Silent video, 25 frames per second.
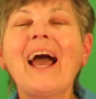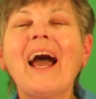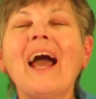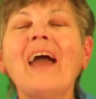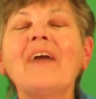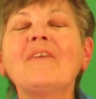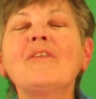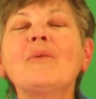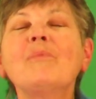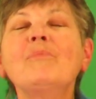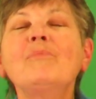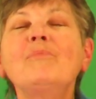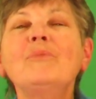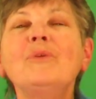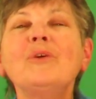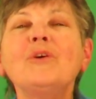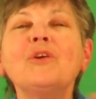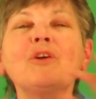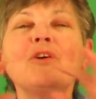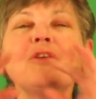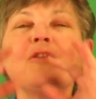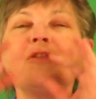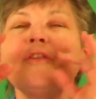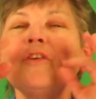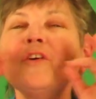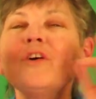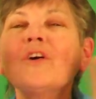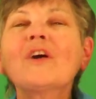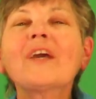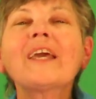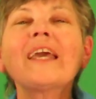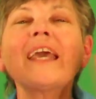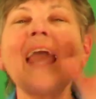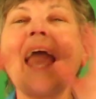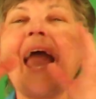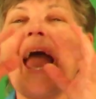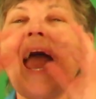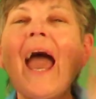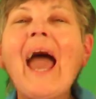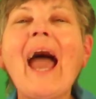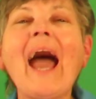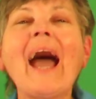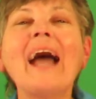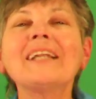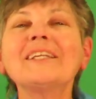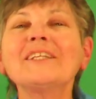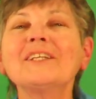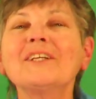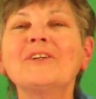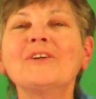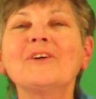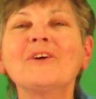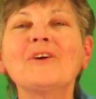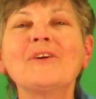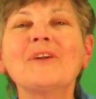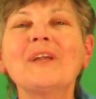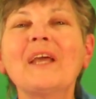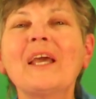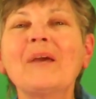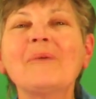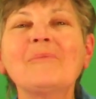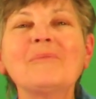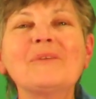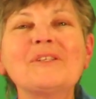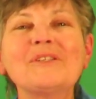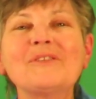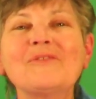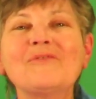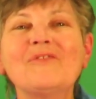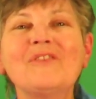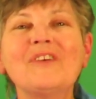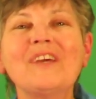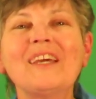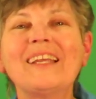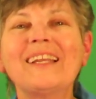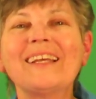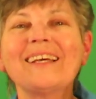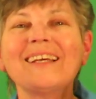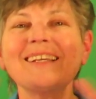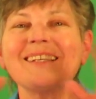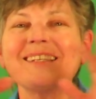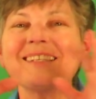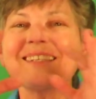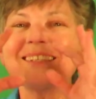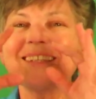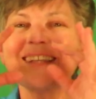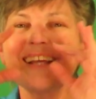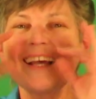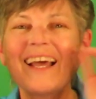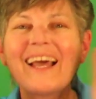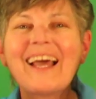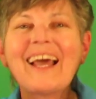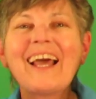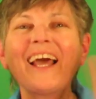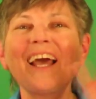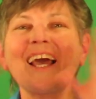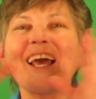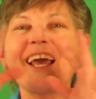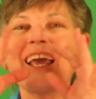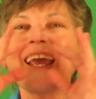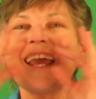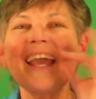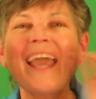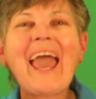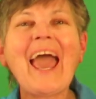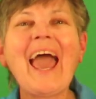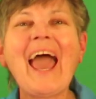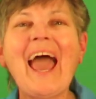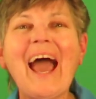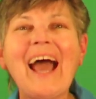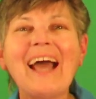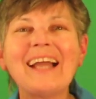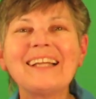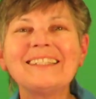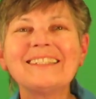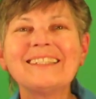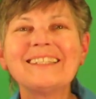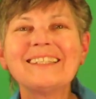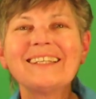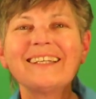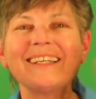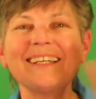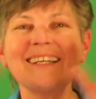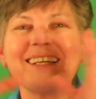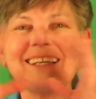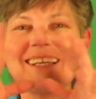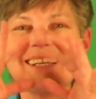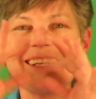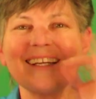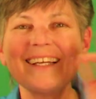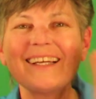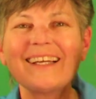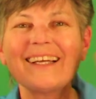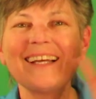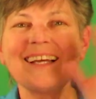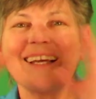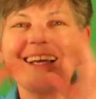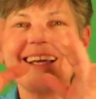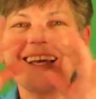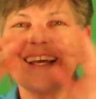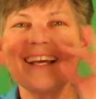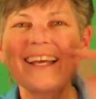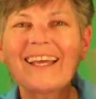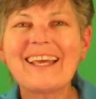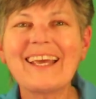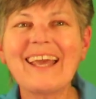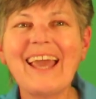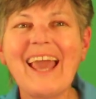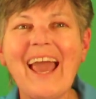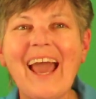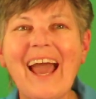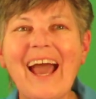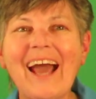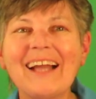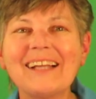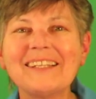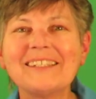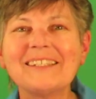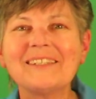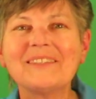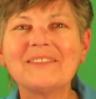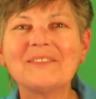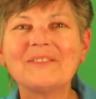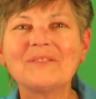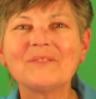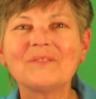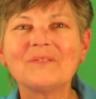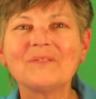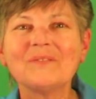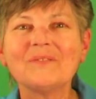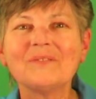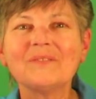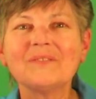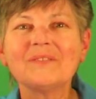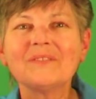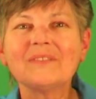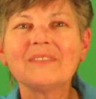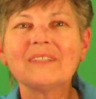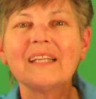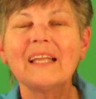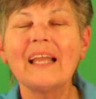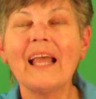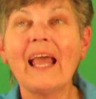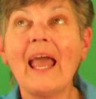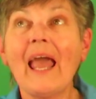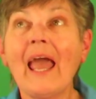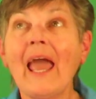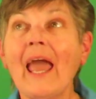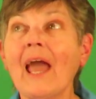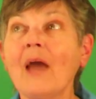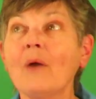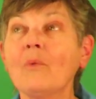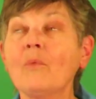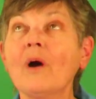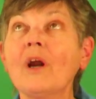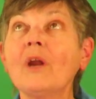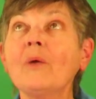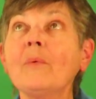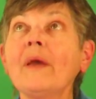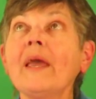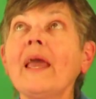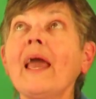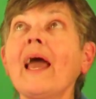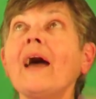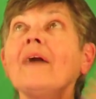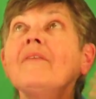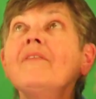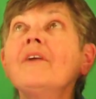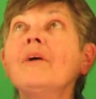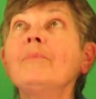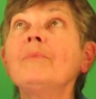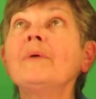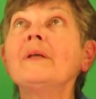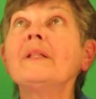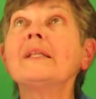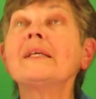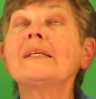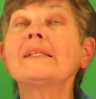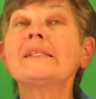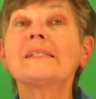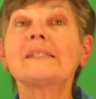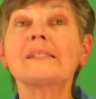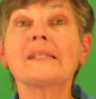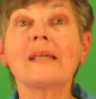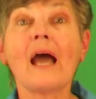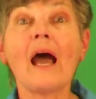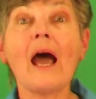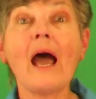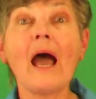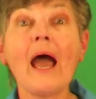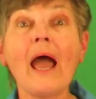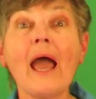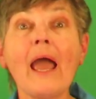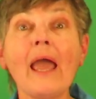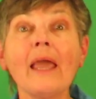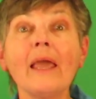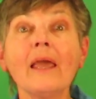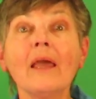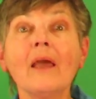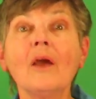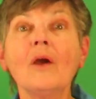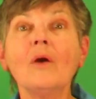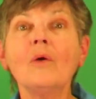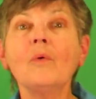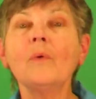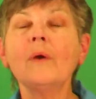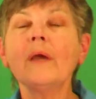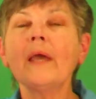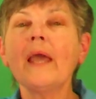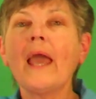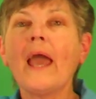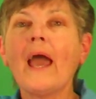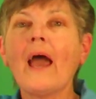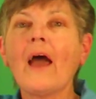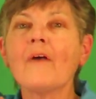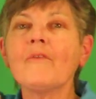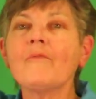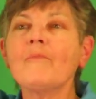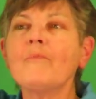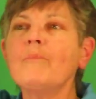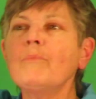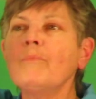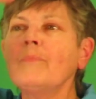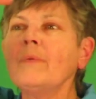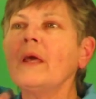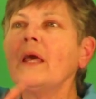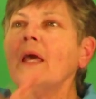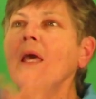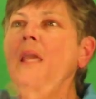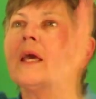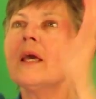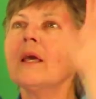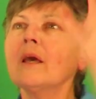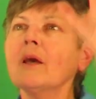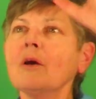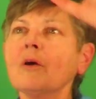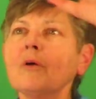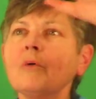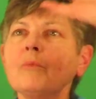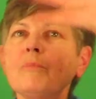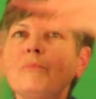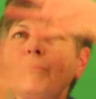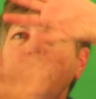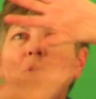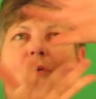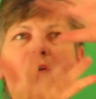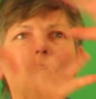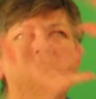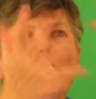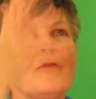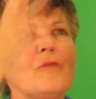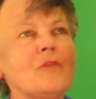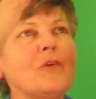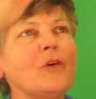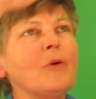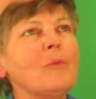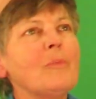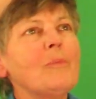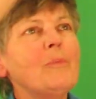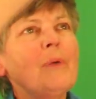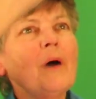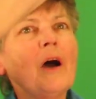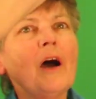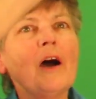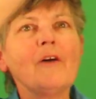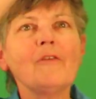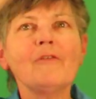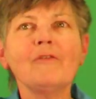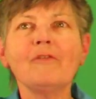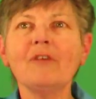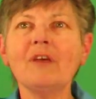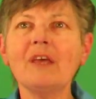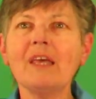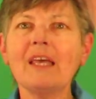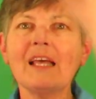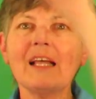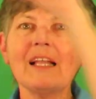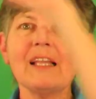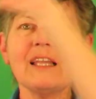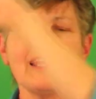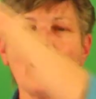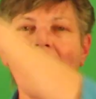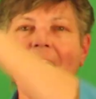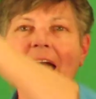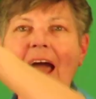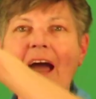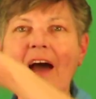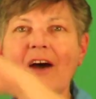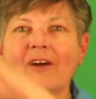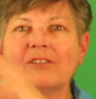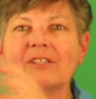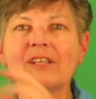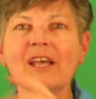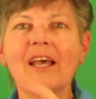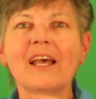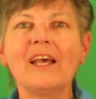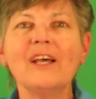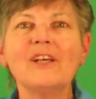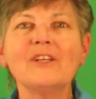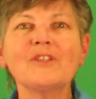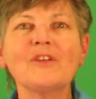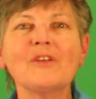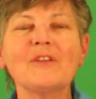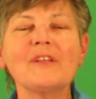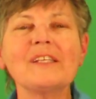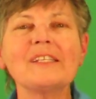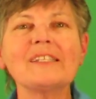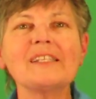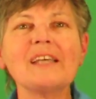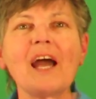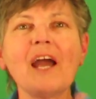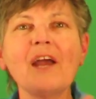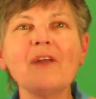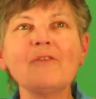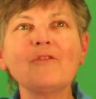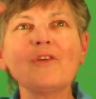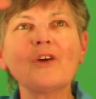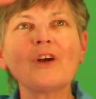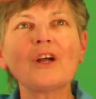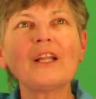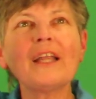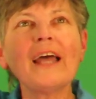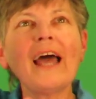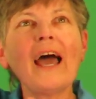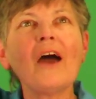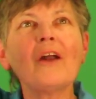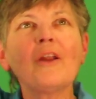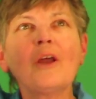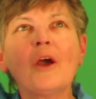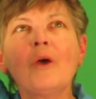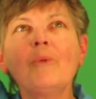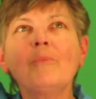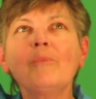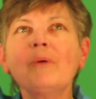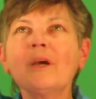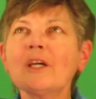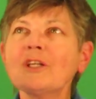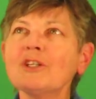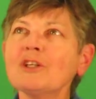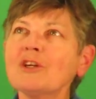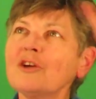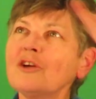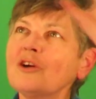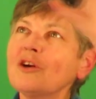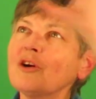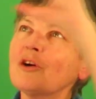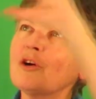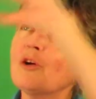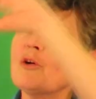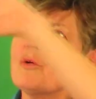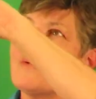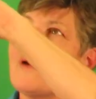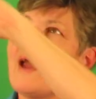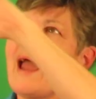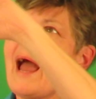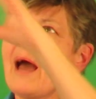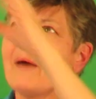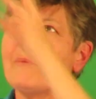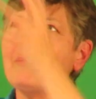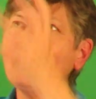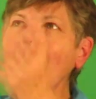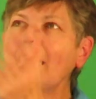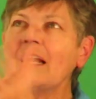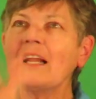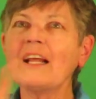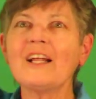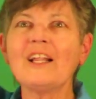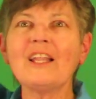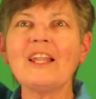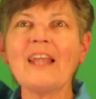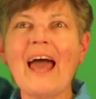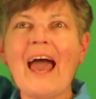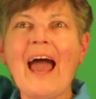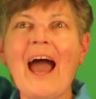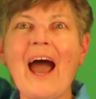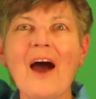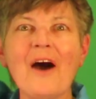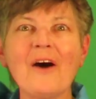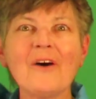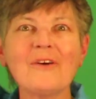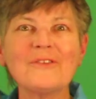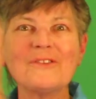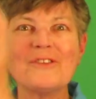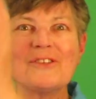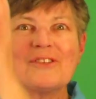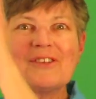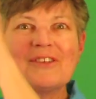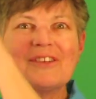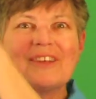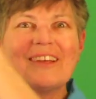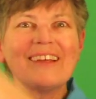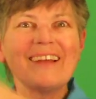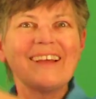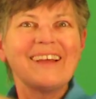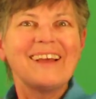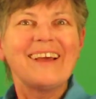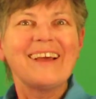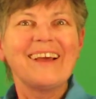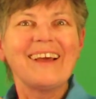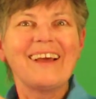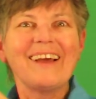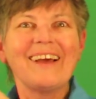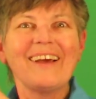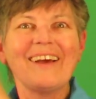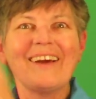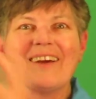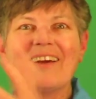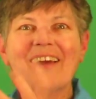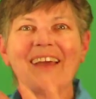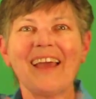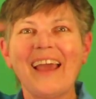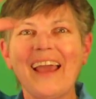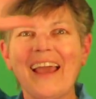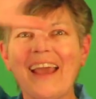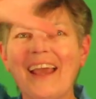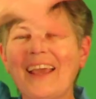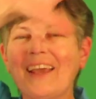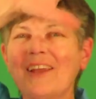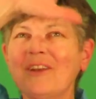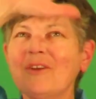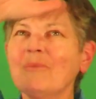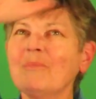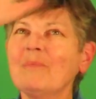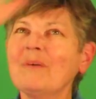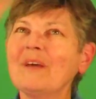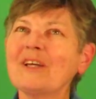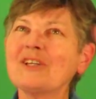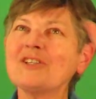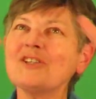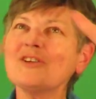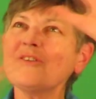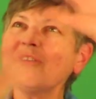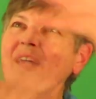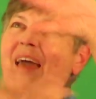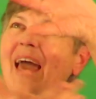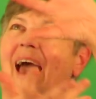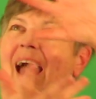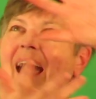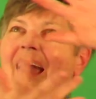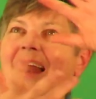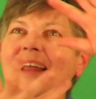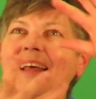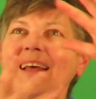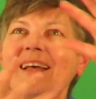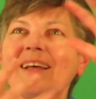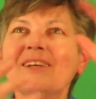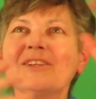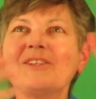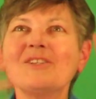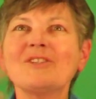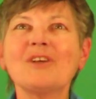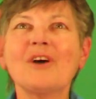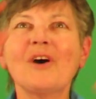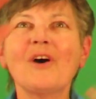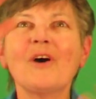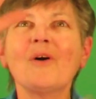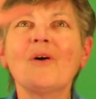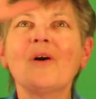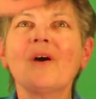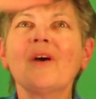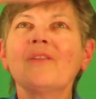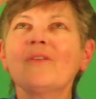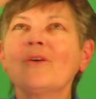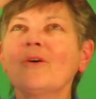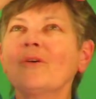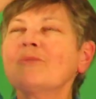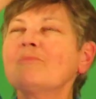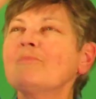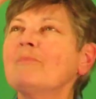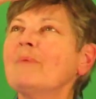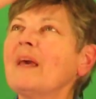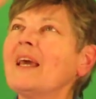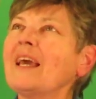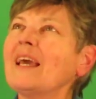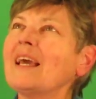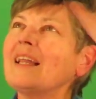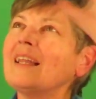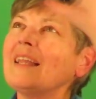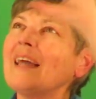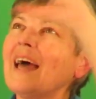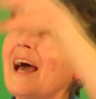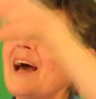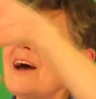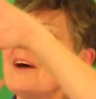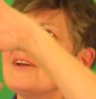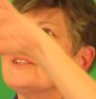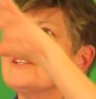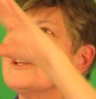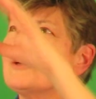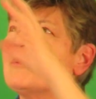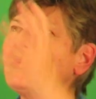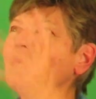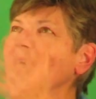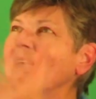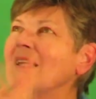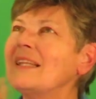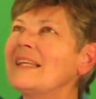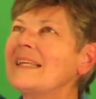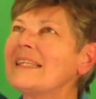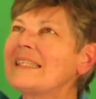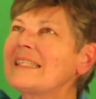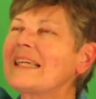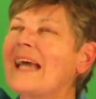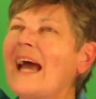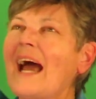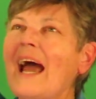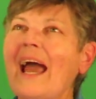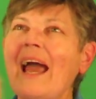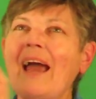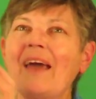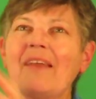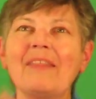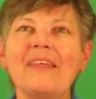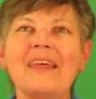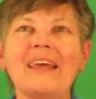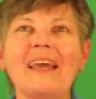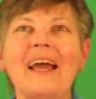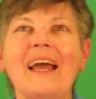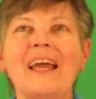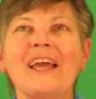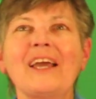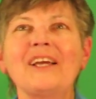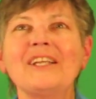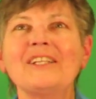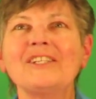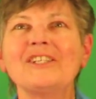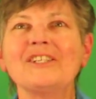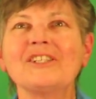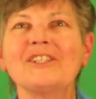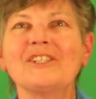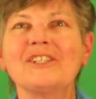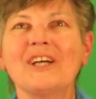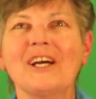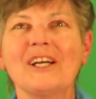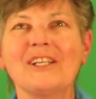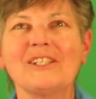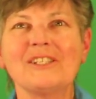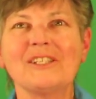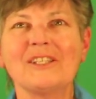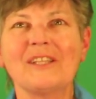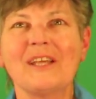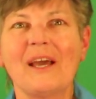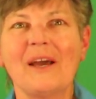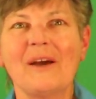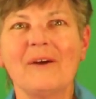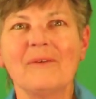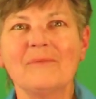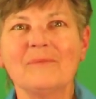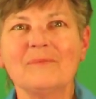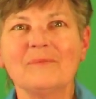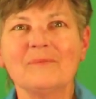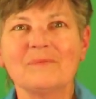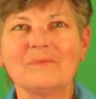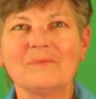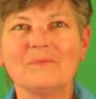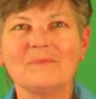I have a beautiful cat and her name is Venus. Cat. Cat. And what do we have up in the sky? We have big, beautiful, puffy clouds. So the sign for cloud, picture you're grabbing clouds. Okay, can you picture that? So those big clouds up in the sky, I think I could just touch them.